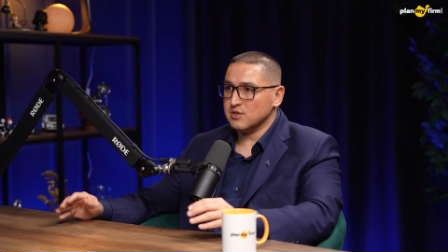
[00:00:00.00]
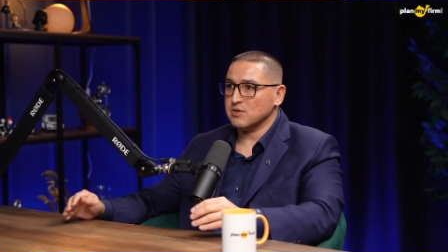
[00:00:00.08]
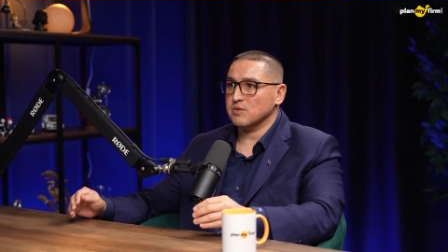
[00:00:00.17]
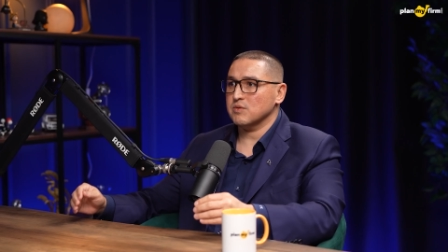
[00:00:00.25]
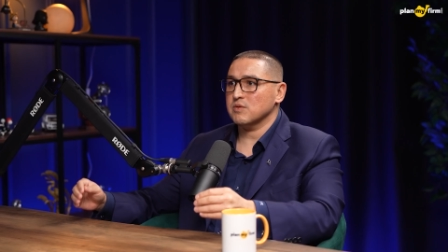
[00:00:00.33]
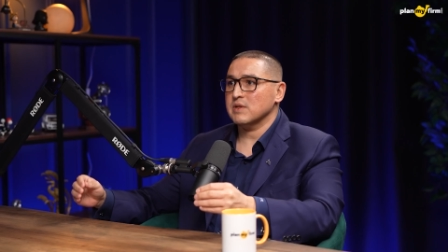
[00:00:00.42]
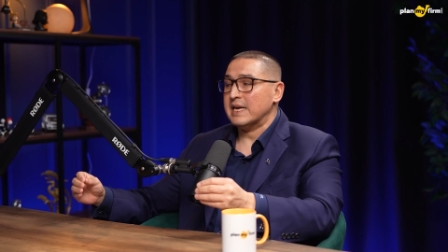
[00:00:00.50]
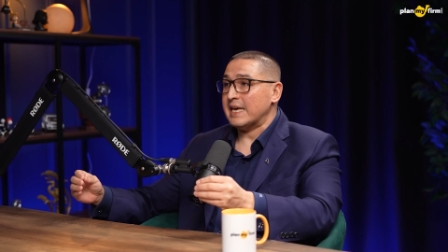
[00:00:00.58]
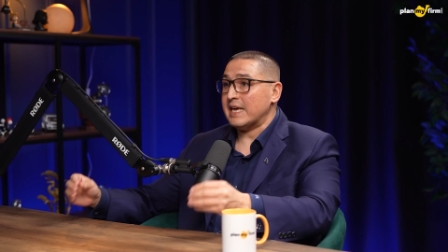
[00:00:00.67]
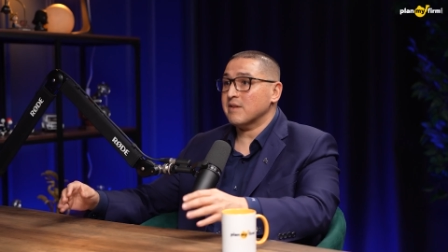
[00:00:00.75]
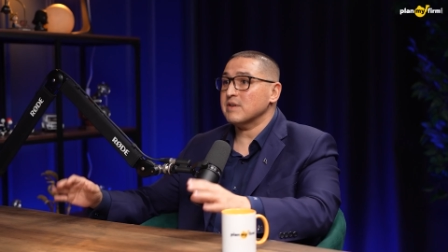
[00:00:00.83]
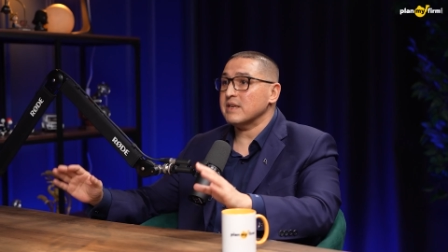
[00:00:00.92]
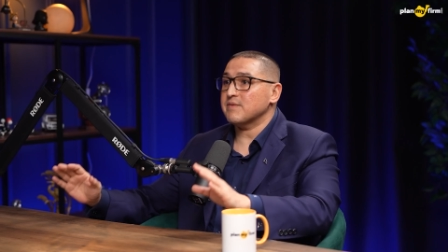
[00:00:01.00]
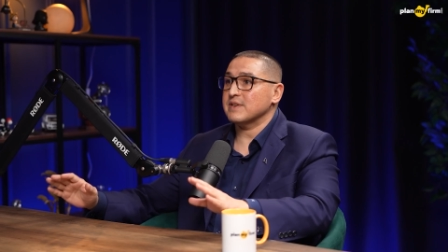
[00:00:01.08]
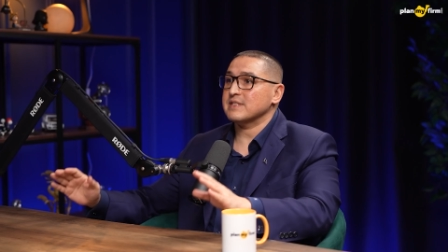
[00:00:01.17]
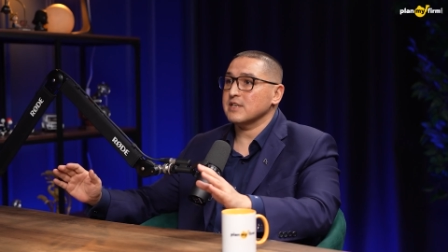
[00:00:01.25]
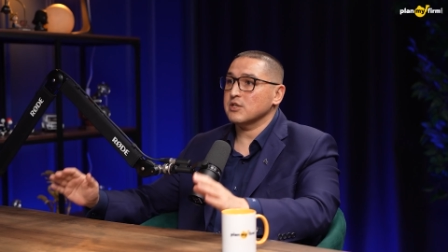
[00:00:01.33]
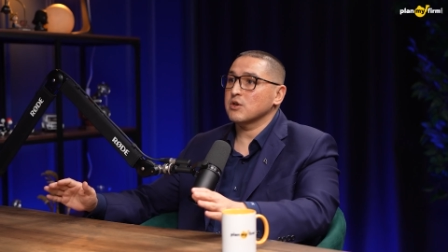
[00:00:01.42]
school, even if
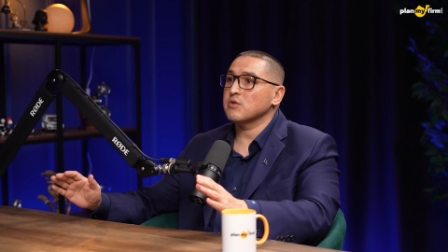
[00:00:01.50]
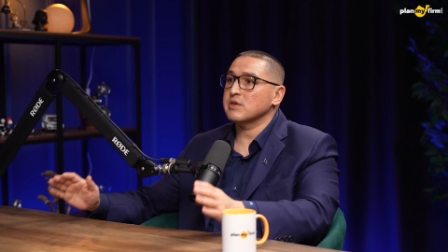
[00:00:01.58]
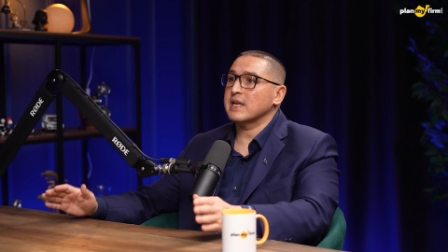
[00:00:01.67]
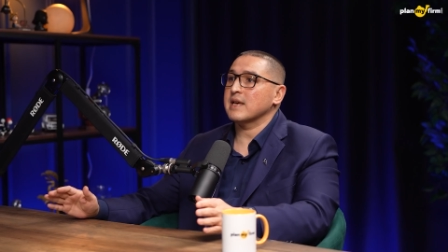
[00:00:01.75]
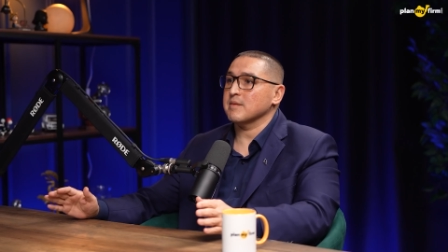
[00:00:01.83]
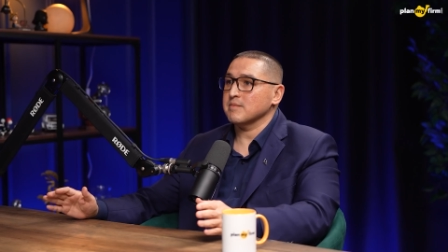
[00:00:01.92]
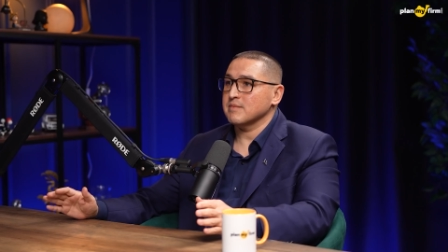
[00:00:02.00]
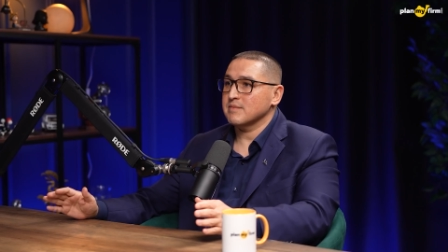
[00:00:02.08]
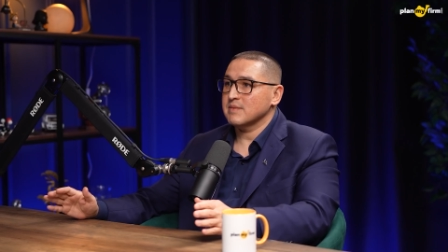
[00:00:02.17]
it's a no name,